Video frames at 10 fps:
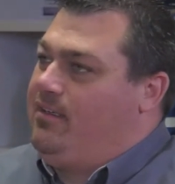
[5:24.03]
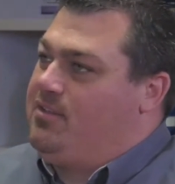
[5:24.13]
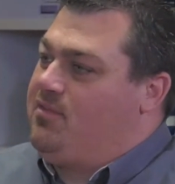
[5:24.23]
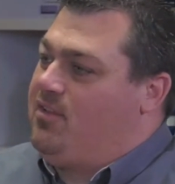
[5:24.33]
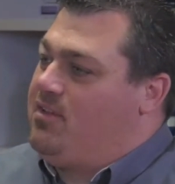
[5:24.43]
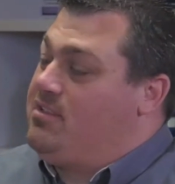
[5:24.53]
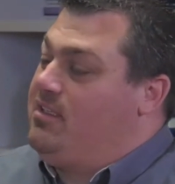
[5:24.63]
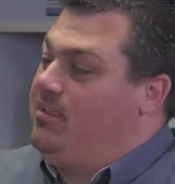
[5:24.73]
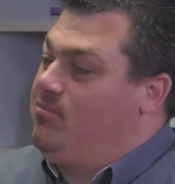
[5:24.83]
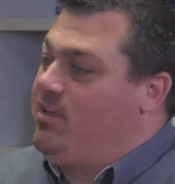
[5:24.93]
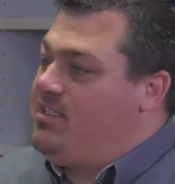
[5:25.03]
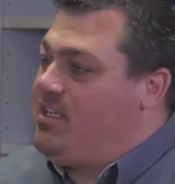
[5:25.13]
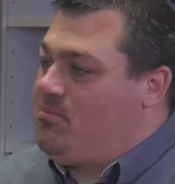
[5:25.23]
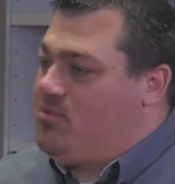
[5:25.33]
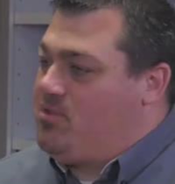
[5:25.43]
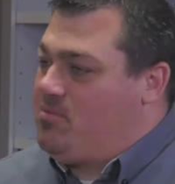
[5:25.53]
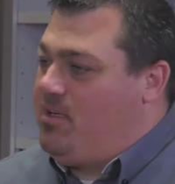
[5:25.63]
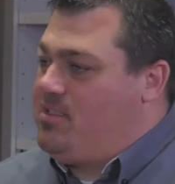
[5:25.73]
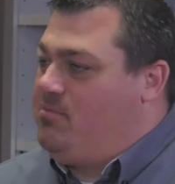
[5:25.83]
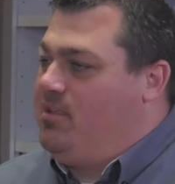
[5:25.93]
As far as the preceptor's
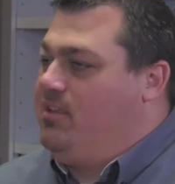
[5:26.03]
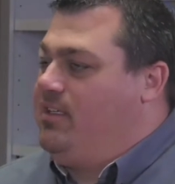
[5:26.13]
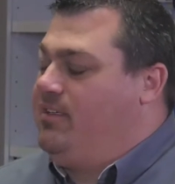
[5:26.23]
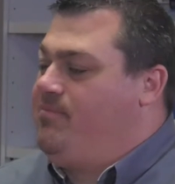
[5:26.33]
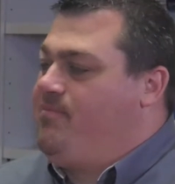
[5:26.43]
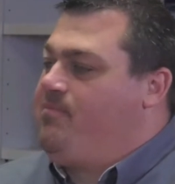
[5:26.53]
responsibility,